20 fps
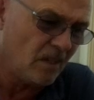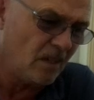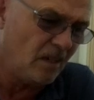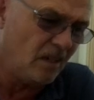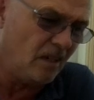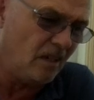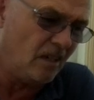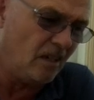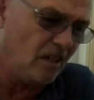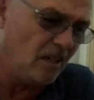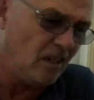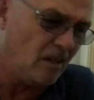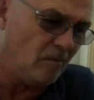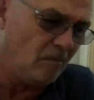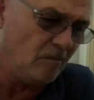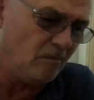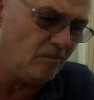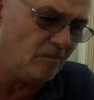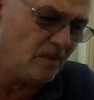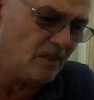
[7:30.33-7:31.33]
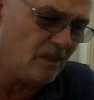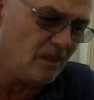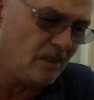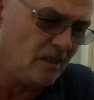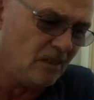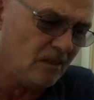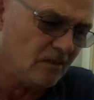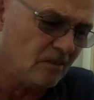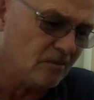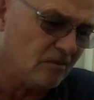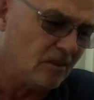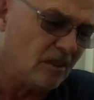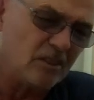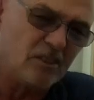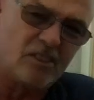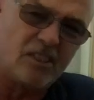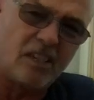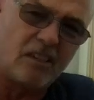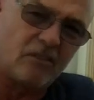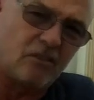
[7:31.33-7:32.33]

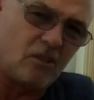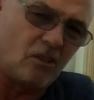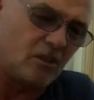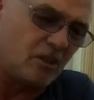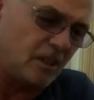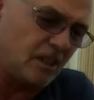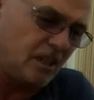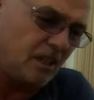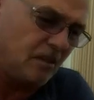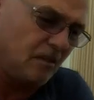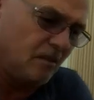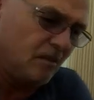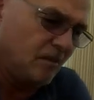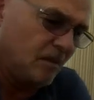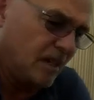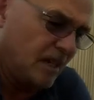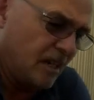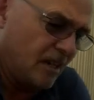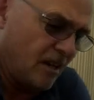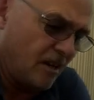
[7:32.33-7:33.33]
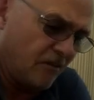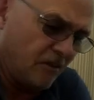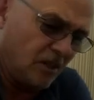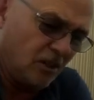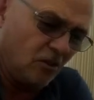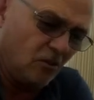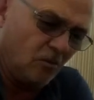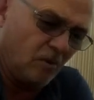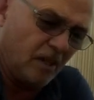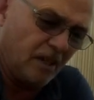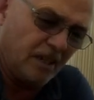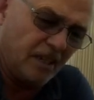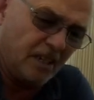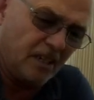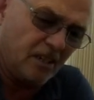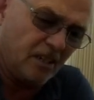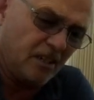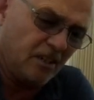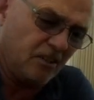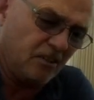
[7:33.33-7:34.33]
So I've got the other little one here
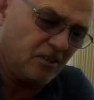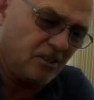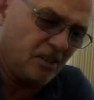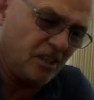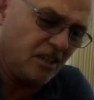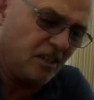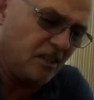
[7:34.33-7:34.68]
that you can see.